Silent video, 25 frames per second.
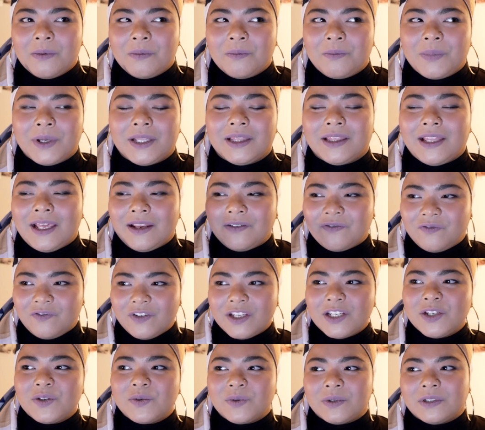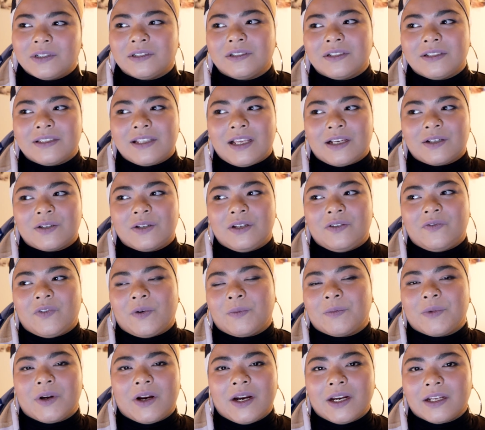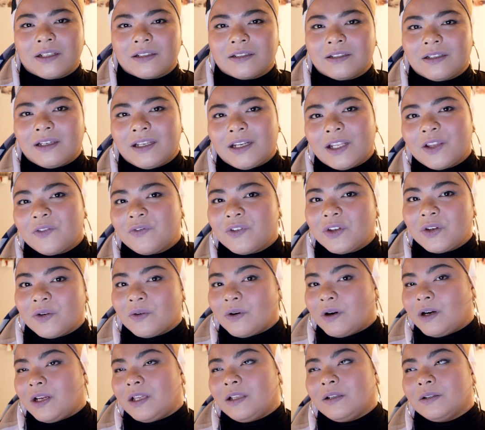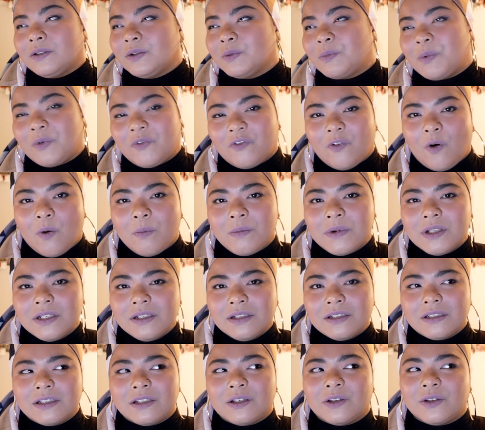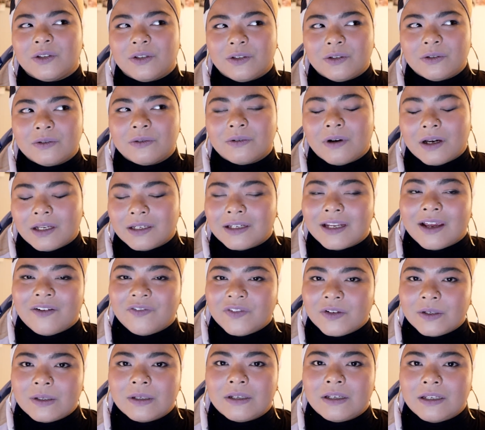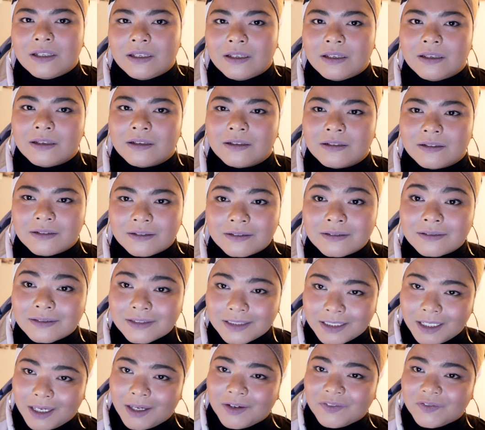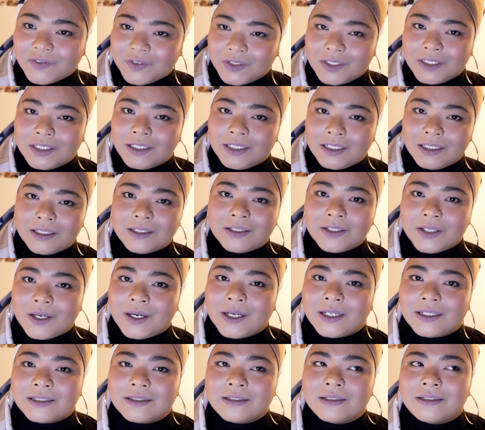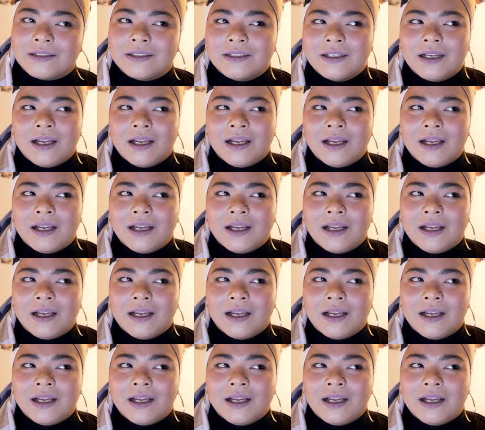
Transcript: but that visual is actually from director. And if you are into performance, you are definitely a director.